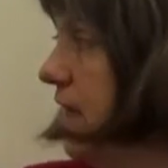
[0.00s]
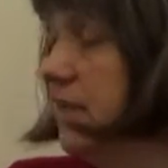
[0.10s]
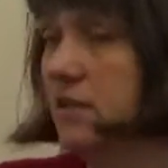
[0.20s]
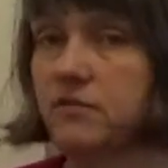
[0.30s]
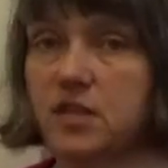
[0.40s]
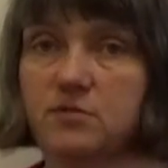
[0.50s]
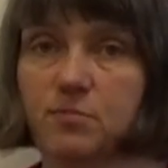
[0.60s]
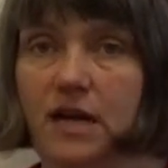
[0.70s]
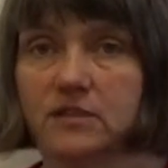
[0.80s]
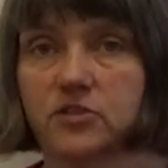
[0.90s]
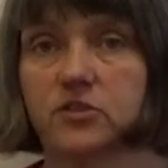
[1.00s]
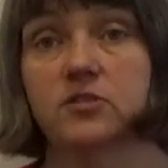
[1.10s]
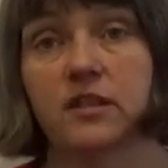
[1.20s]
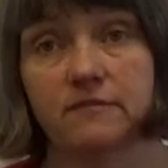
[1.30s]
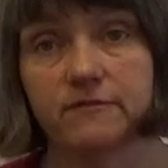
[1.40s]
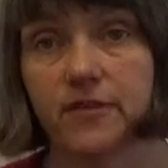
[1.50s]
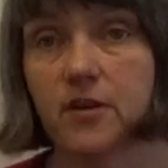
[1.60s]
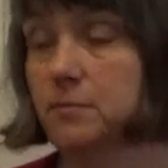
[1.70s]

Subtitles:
any of these practices, then fight